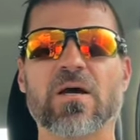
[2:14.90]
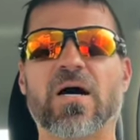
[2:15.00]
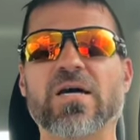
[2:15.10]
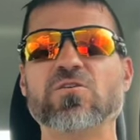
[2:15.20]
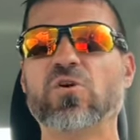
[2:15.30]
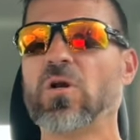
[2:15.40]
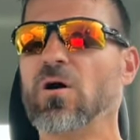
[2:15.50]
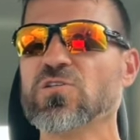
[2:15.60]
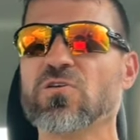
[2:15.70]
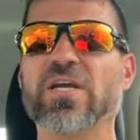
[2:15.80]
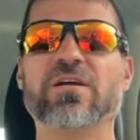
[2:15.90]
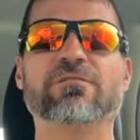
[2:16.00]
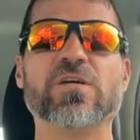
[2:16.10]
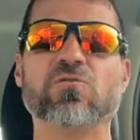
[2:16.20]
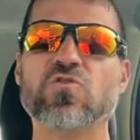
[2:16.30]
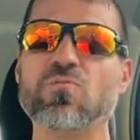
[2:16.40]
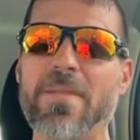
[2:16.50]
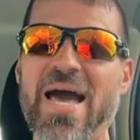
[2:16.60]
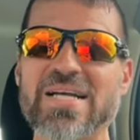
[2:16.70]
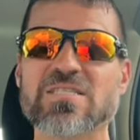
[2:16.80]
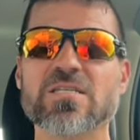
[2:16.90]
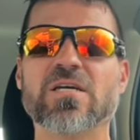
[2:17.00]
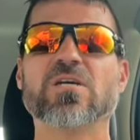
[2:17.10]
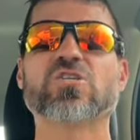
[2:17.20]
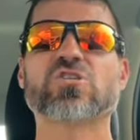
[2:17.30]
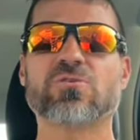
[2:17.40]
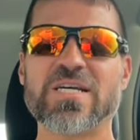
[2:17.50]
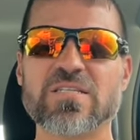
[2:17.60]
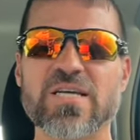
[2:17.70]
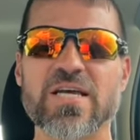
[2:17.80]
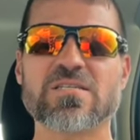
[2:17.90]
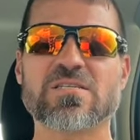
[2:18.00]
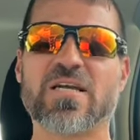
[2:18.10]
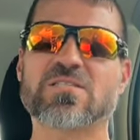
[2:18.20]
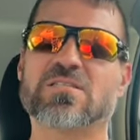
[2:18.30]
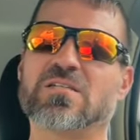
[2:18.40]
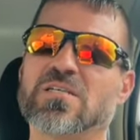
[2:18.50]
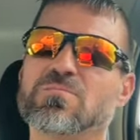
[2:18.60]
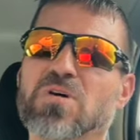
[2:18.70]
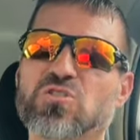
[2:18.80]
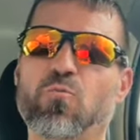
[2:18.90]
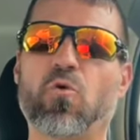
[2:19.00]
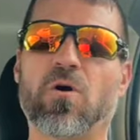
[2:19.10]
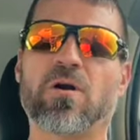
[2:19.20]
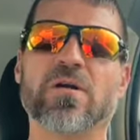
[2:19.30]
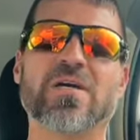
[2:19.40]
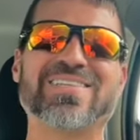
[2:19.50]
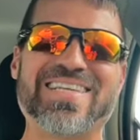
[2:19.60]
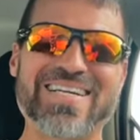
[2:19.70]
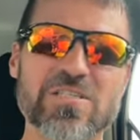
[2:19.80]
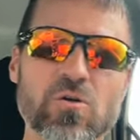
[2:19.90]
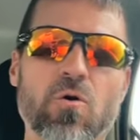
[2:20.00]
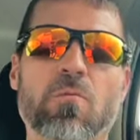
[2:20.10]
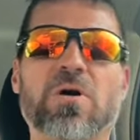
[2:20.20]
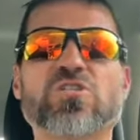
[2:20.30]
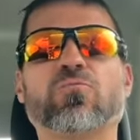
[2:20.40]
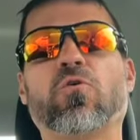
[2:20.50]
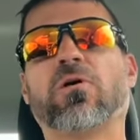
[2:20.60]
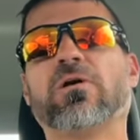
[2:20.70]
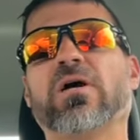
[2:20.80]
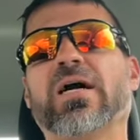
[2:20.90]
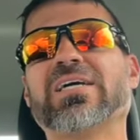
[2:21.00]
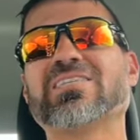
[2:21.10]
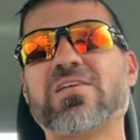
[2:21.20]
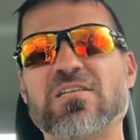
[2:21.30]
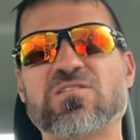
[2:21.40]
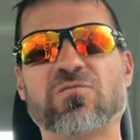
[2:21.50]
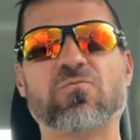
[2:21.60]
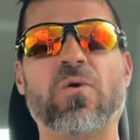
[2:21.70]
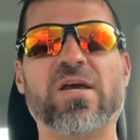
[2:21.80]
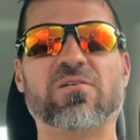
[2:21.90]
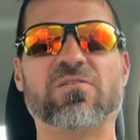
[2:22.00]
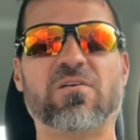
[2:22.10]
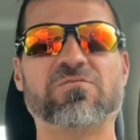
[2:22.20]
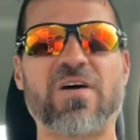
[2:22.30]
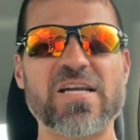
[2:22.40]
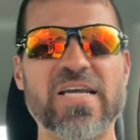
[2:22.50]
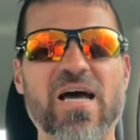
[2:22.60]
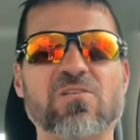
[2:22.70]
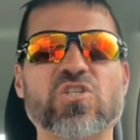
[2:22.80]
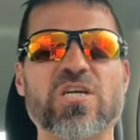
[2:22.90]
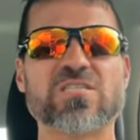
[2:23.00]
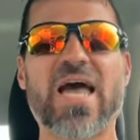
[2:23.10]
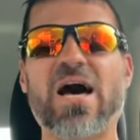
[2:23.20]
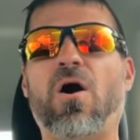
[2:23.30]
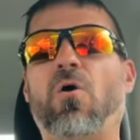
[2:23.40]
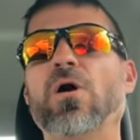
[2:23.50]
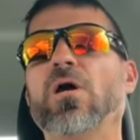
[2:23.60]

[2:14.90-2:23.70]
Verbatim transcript: Uh, you can also get a VO2 max stress test. That's that's much more technical, much more uh, extensive way of, of finding out just how